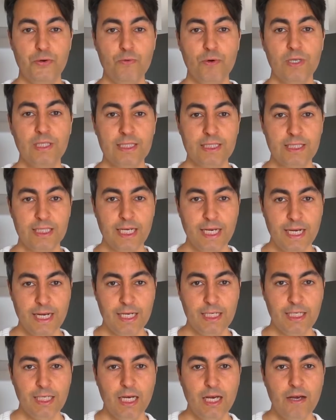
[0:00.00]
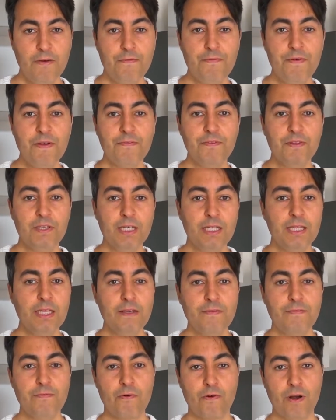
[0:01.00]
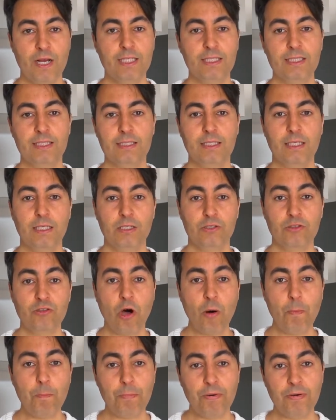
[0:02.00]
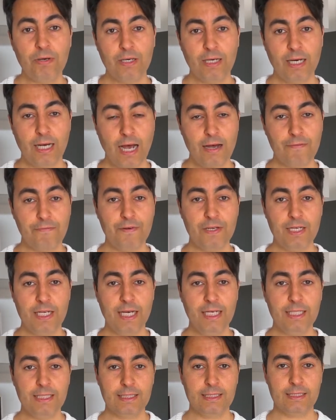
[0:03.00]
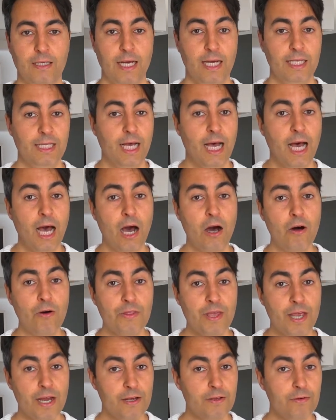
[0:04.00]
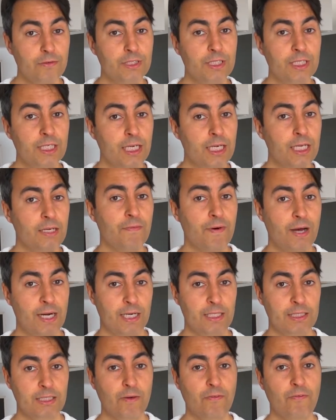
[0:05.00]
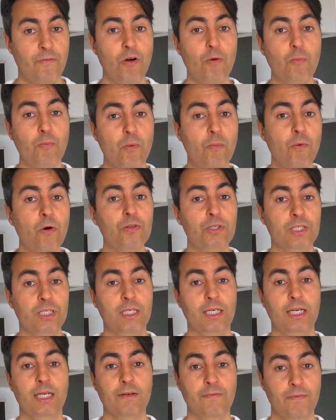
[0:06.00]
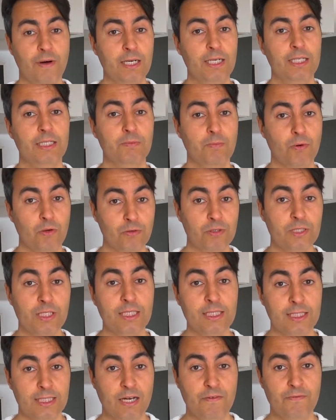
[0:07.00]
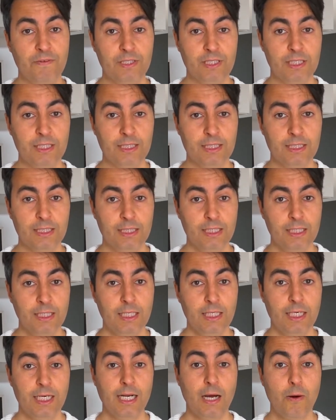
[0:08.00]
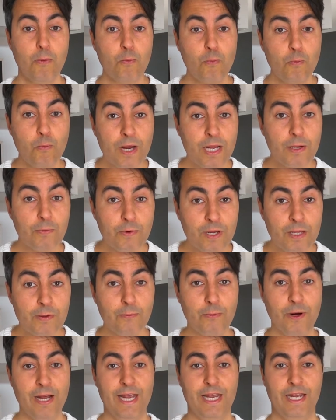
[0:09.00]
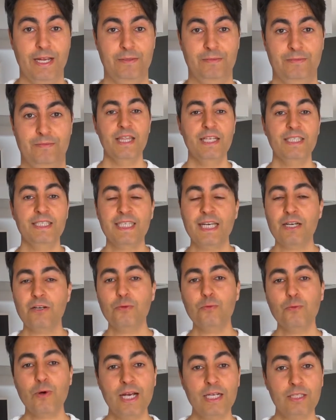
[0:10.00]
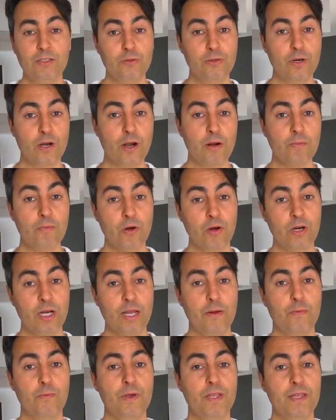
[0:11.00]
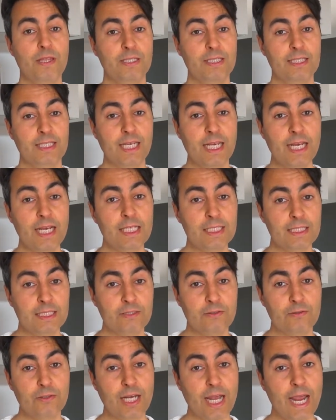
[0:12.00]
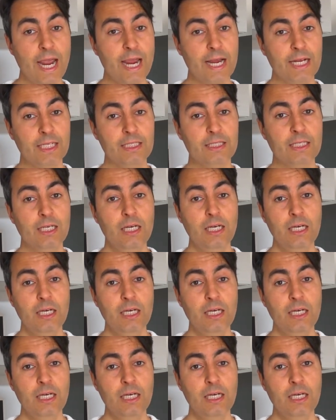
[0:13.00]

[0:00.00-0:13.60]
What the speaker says: will see 15 different top affiliates and how they are using ClickFunnels for promoting ClickFunnels products and services in a win-win way. The second way to earn money with the skills you gain